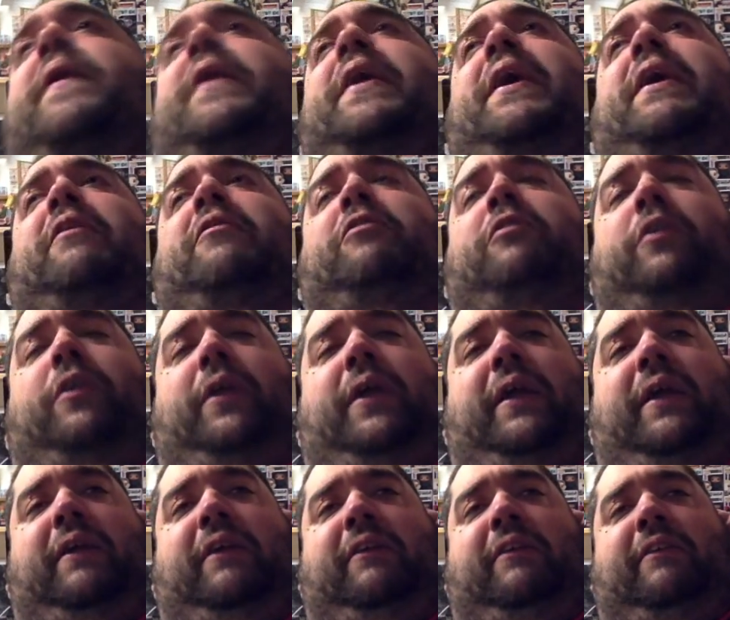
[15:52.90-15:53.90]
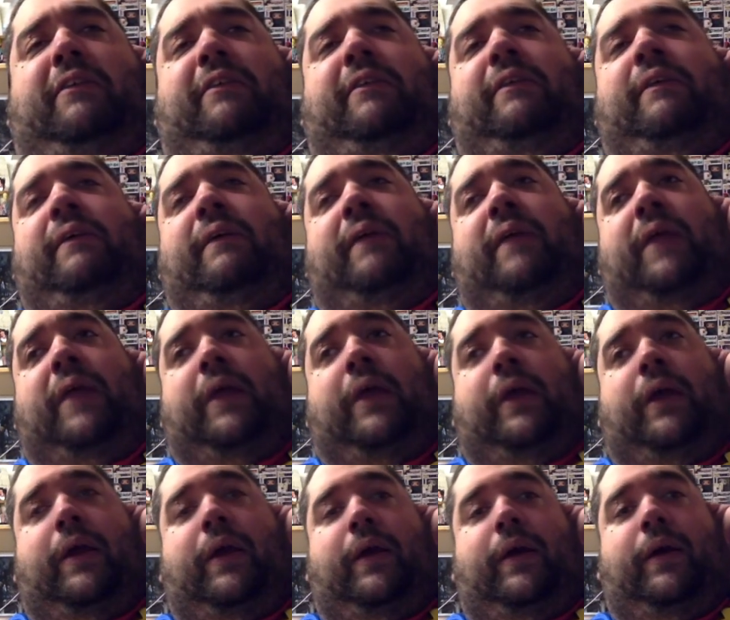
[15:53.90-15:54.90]
the day of release
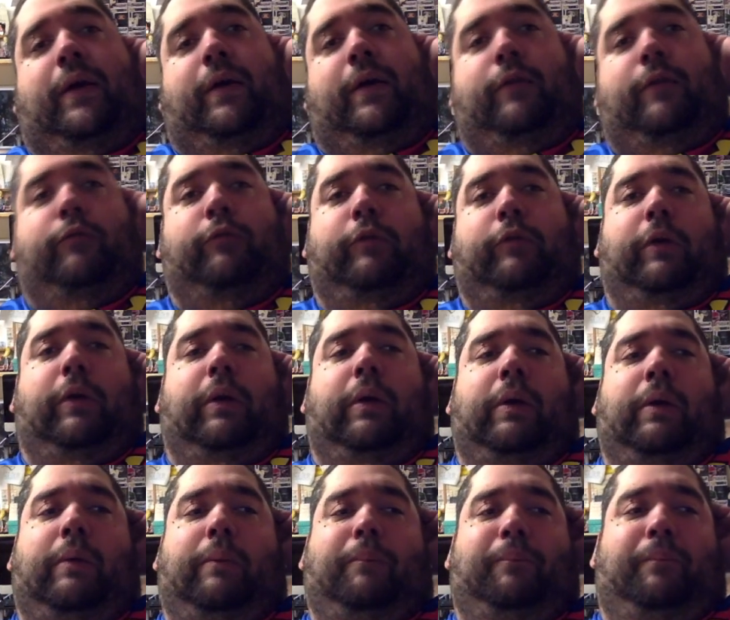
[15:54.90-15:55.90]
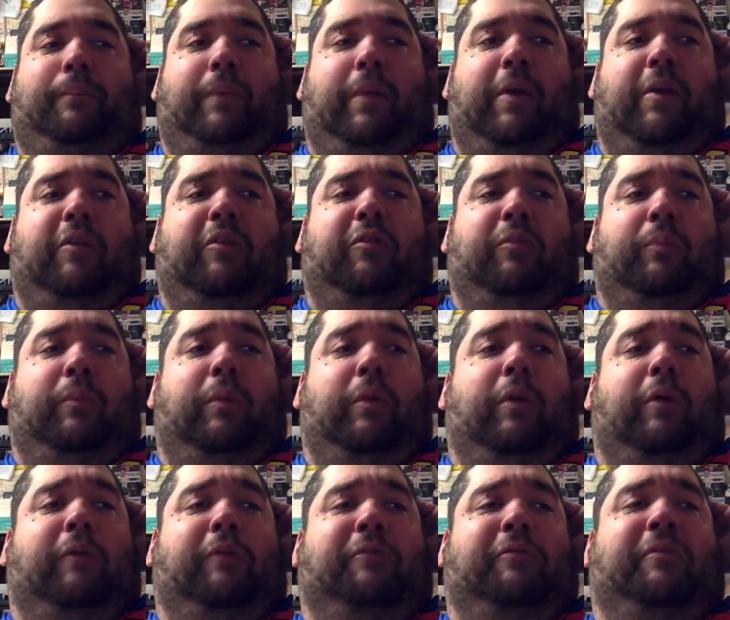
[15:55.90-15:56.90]
for a
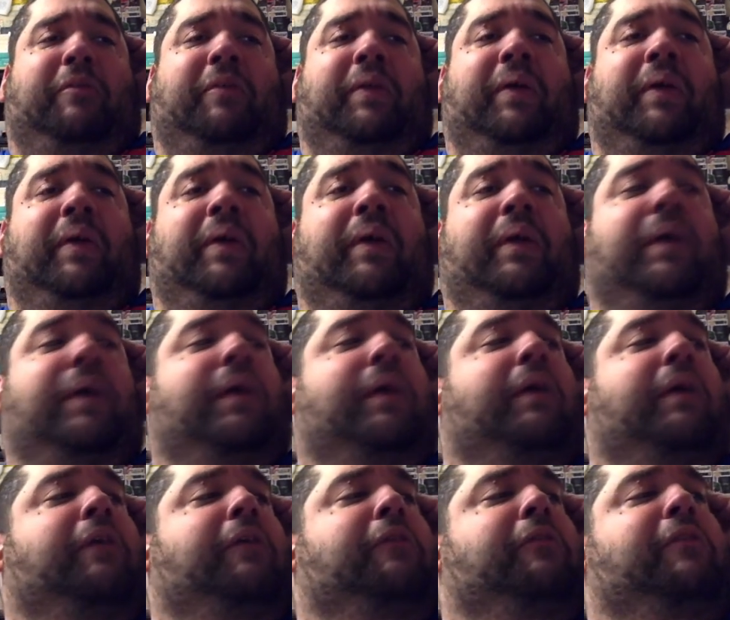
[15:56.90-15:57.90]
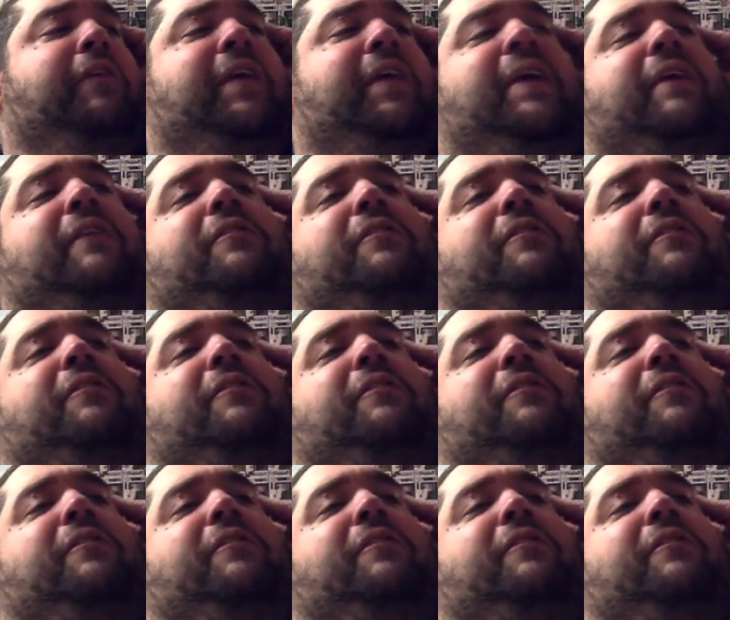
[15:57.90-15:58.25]
small fee